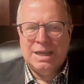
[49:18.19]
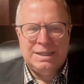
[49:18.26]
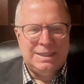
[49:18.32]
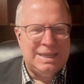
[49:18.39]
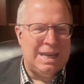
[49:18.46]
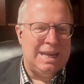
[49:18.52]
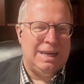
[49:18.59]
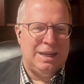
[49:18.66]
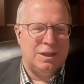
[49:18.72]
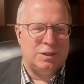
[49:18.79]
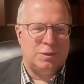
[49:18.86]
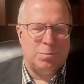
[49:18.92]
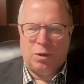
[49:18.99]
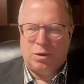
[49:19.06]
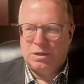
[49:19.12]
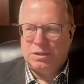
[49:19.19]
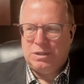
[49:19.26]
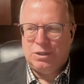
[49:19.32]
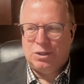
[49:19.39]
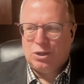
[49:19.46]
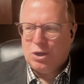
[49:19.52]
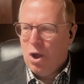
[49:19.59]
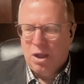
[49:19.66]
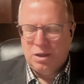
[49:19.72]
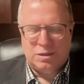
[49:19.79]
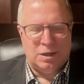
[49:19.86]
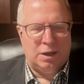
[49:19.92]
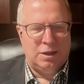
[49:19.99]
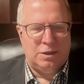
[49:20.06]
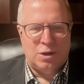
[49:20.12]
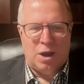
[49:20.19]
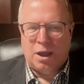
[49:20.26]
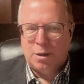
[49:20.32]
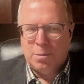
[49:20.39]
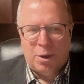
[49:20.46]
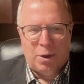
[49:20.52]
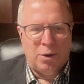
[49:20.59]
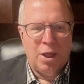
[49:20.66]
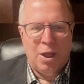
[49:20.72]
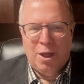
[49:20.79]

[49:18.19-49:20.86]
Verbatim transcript: tedious book because he's constantly talking about